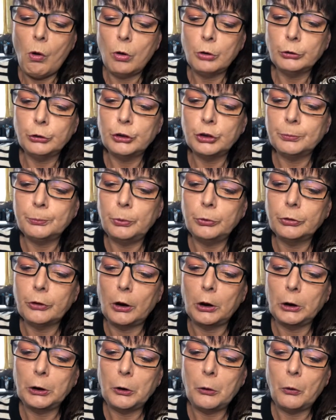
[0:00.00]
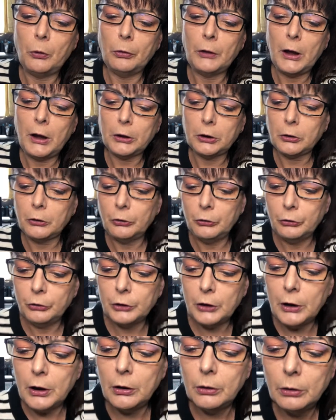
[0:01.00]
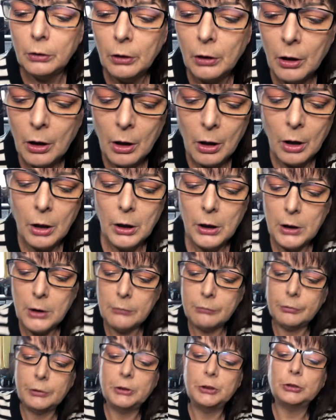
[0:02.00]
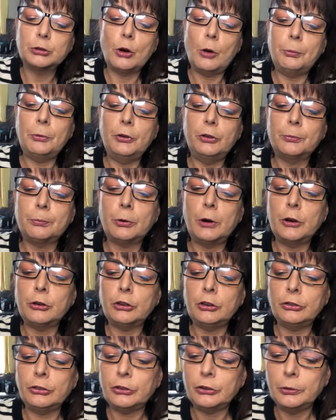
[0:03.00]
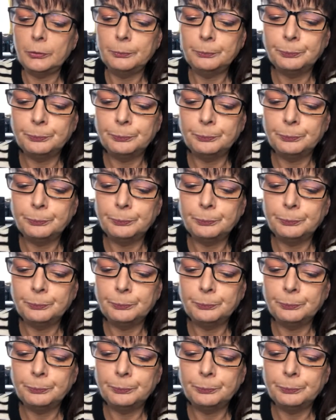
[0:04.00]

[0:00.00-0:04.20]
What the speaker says: Just put the lid on that because every drop is precious.